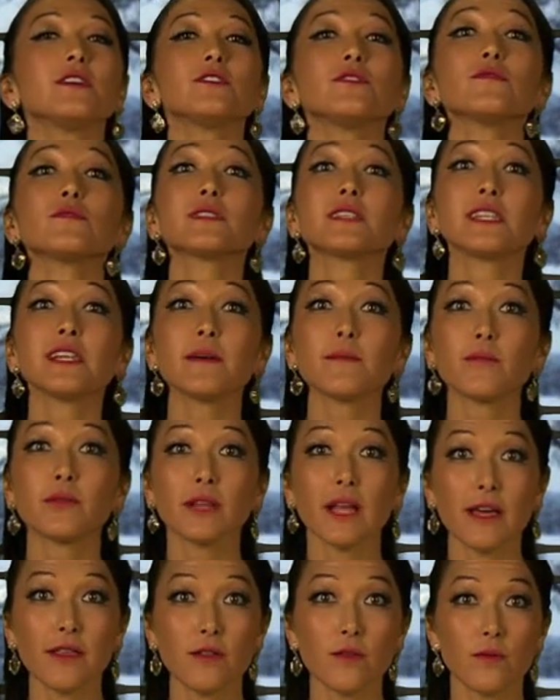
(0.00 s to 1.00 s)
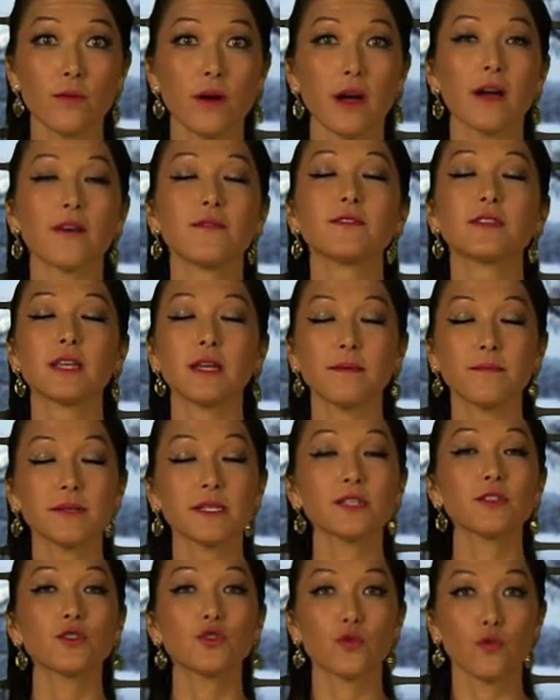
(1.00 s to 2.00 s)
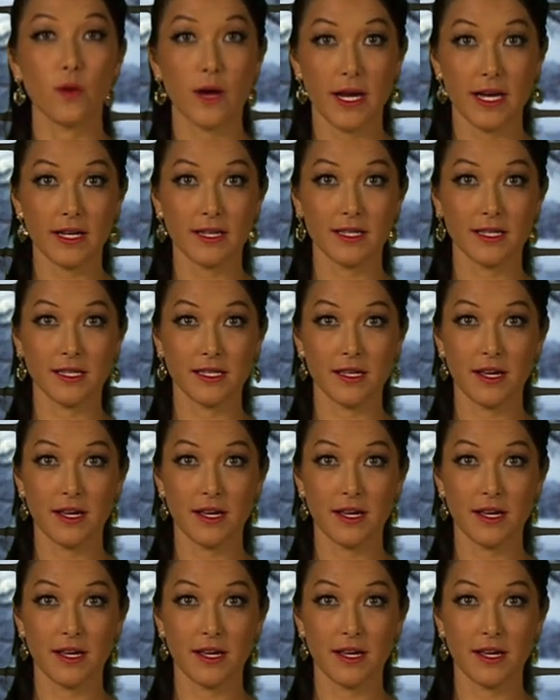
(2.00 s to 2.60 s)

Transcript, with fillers: you'll see a plethora of tips and tricks